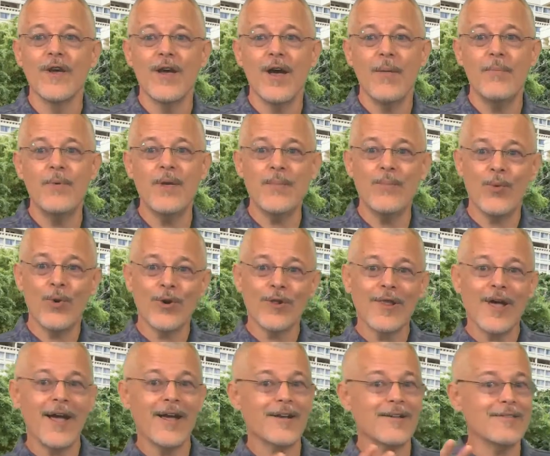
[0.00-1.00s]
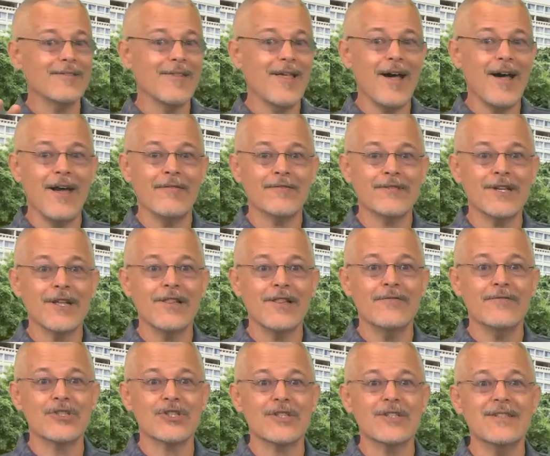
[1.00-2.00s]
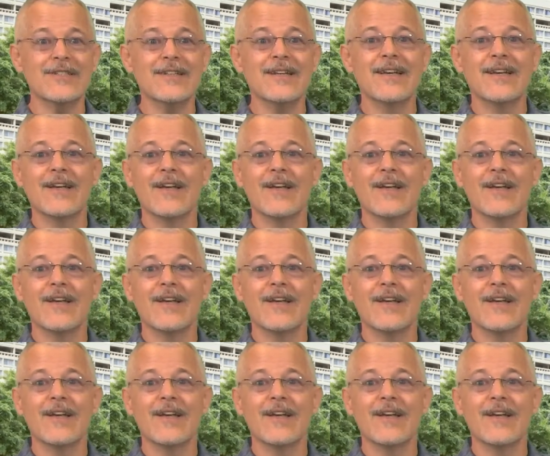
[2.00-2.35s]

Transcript: a bit more like live television,